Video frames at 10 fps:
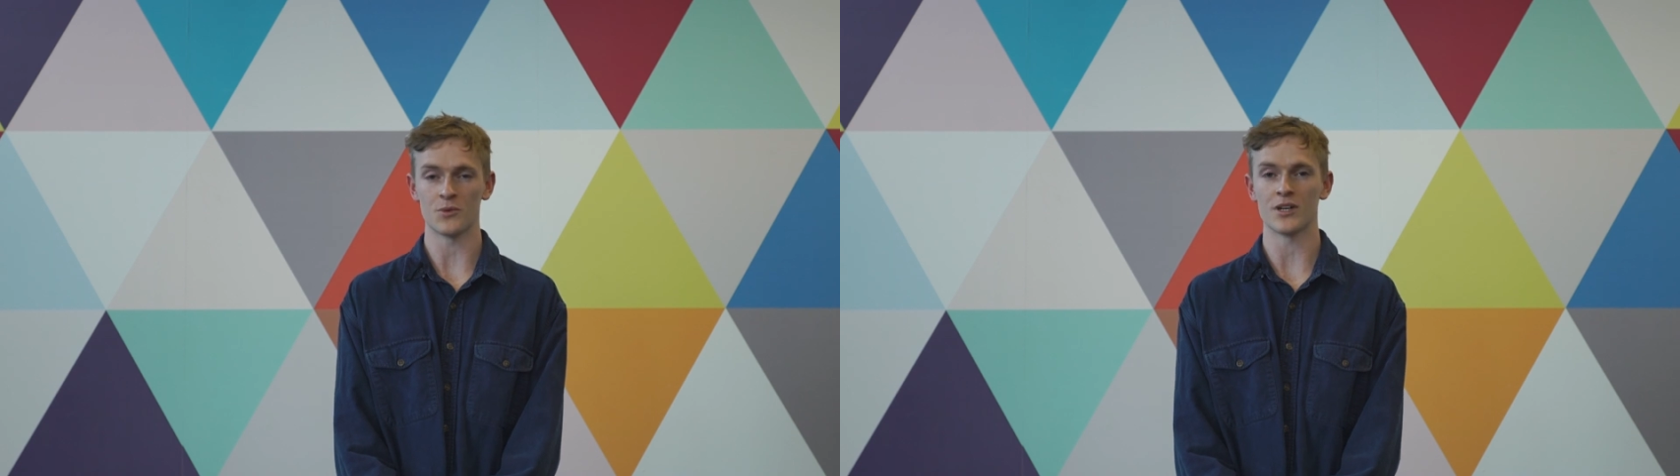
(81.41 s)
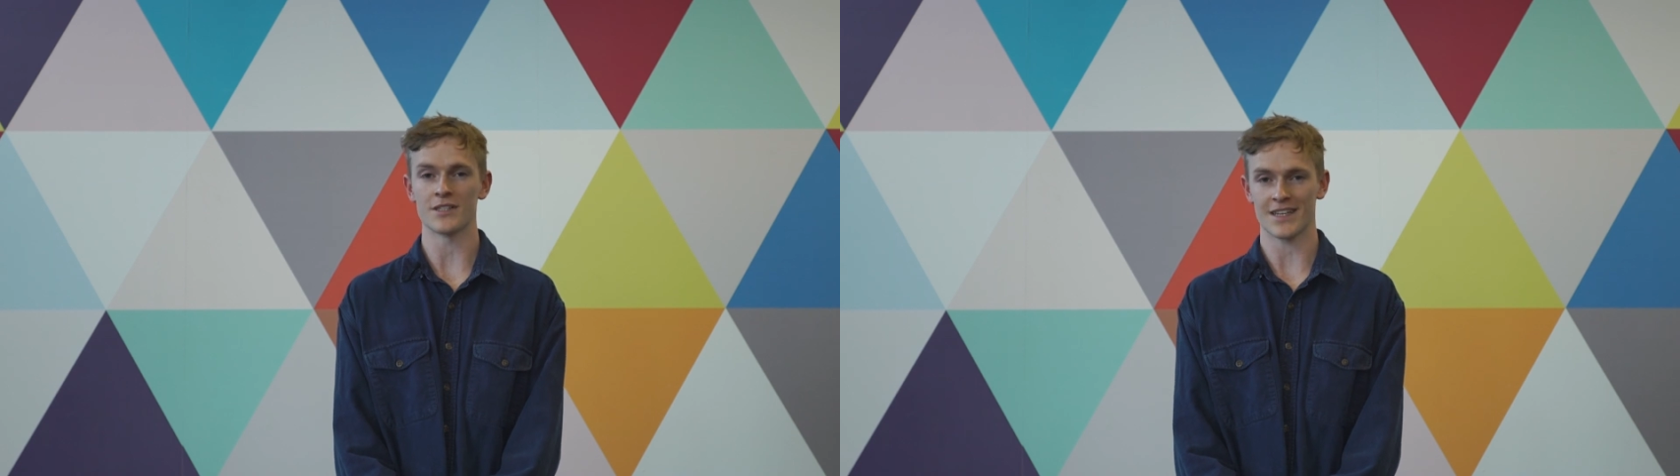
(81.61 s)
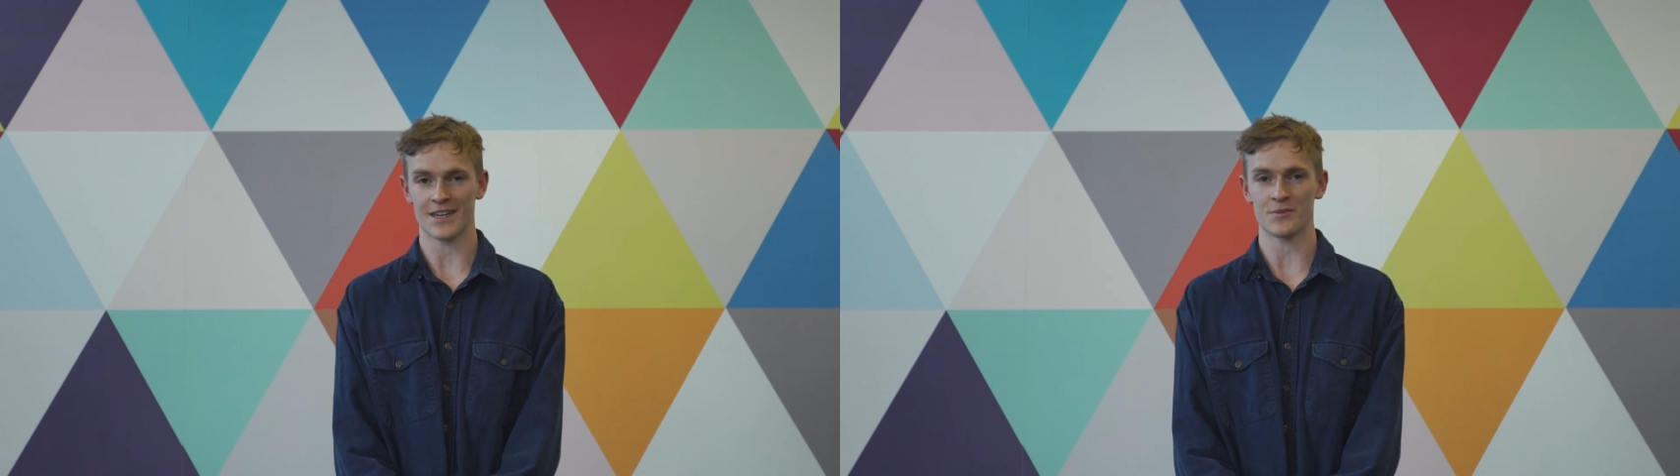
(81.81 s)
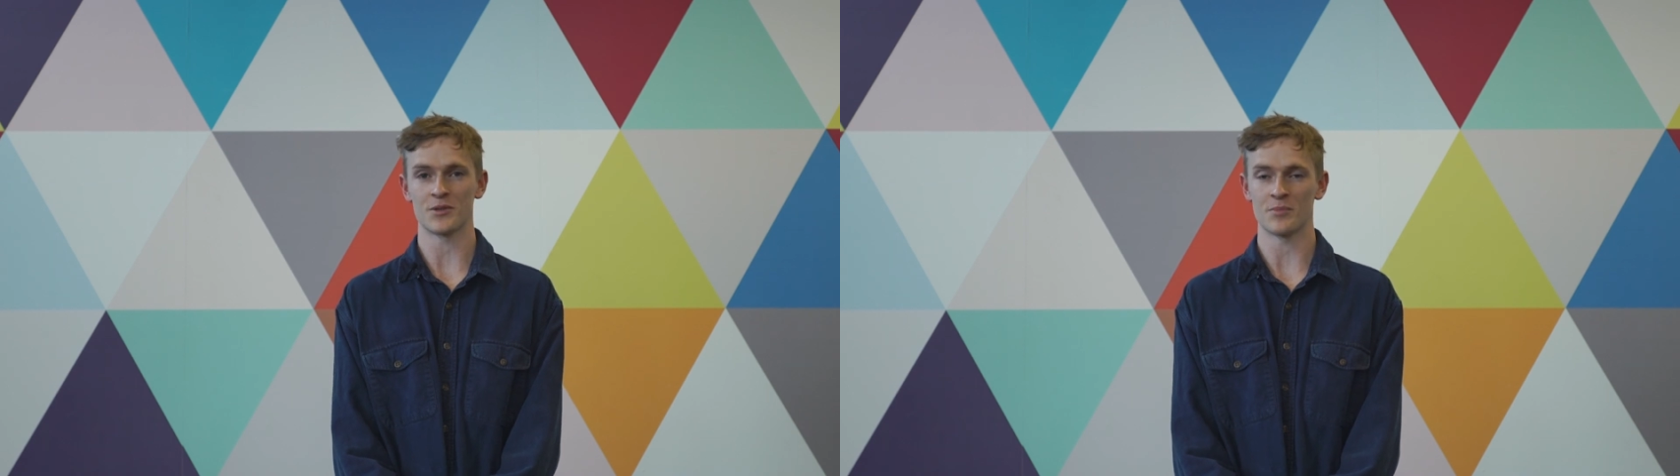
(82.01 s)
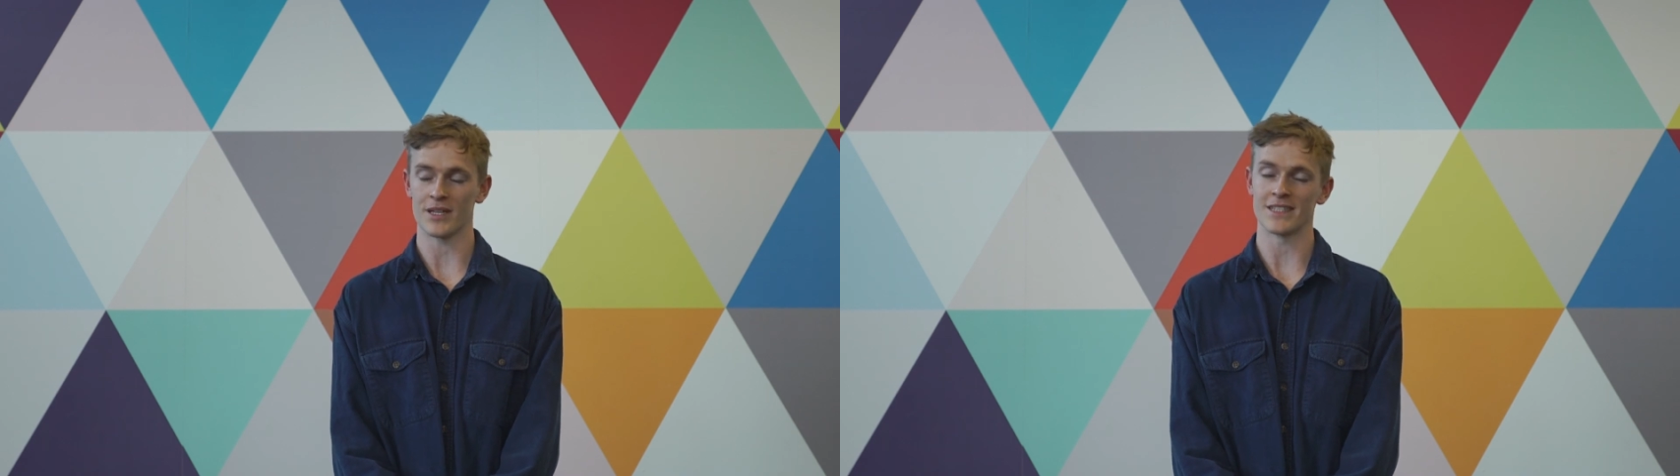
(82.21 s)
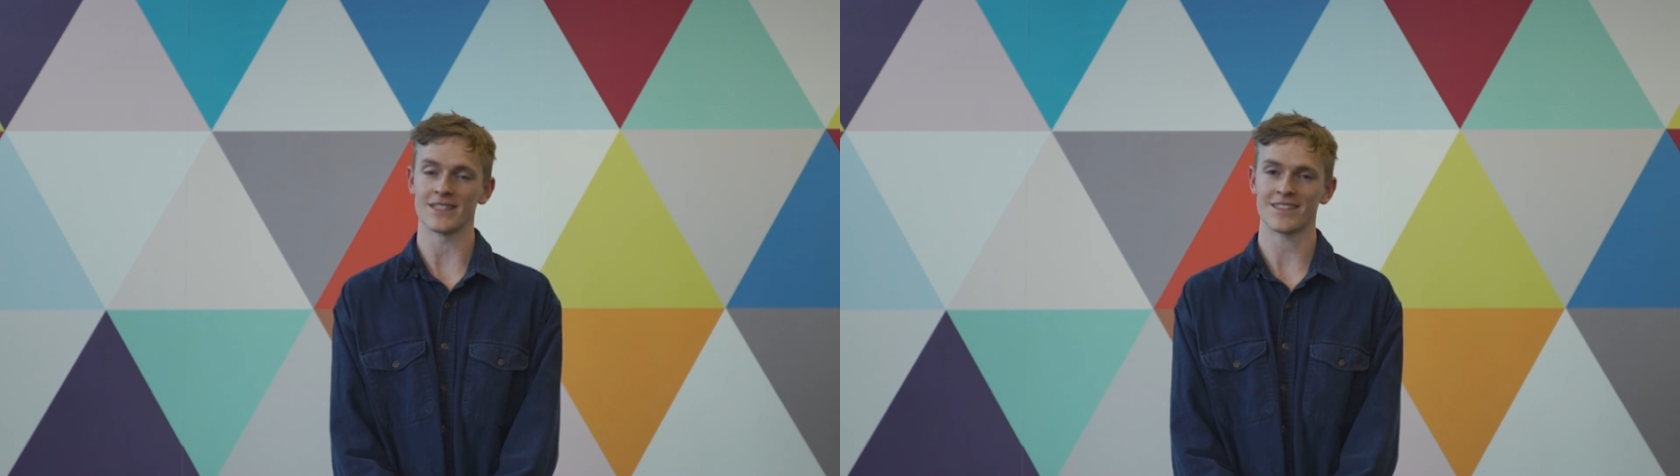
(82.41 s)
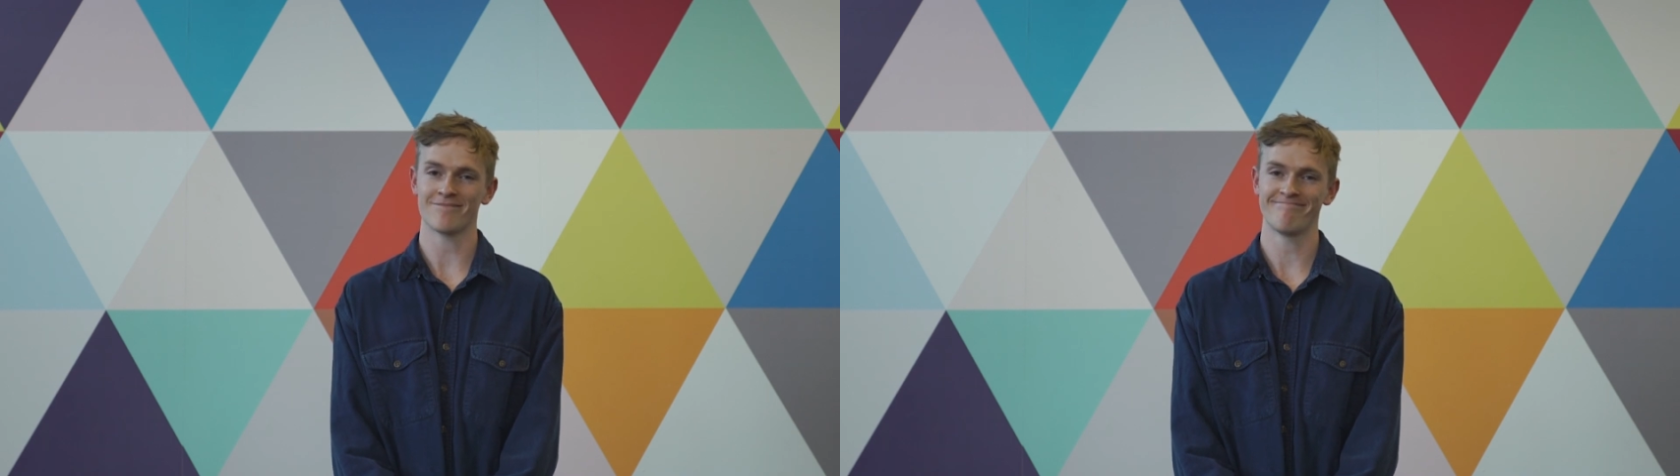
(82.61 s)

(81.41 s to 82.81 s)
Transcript: world a happier place.